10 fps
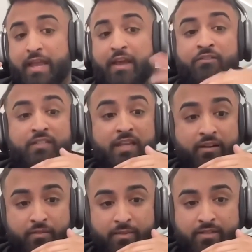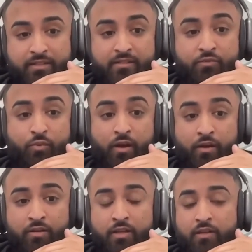outside of the business as
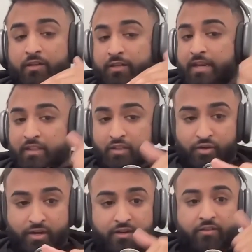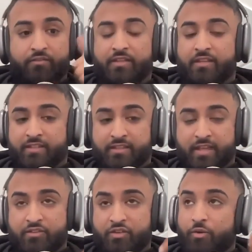well, getting the creative and things like
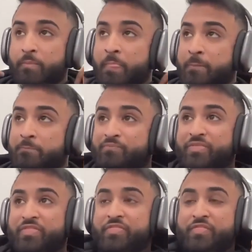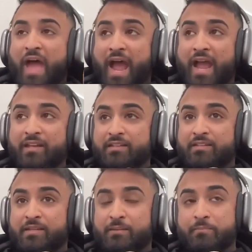that. So that
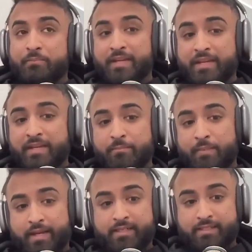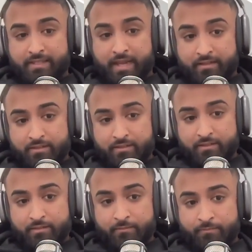to me makes
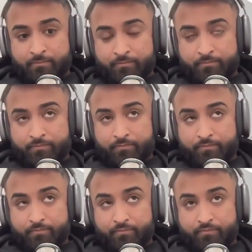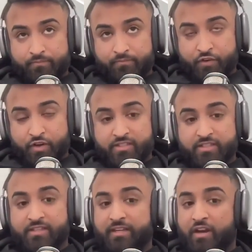sense
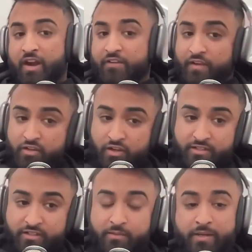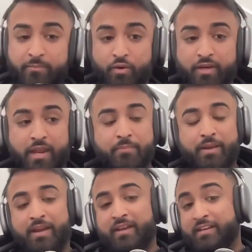versus like, all right, if I toss it in the big boy
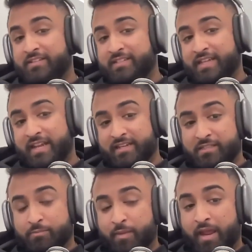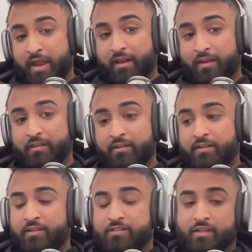campaign, it doesn't get any spend.
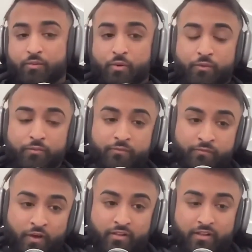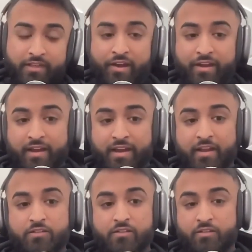It's like, well, like now I got to
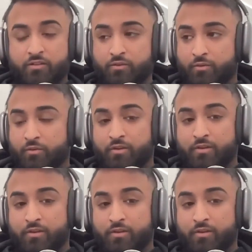answer to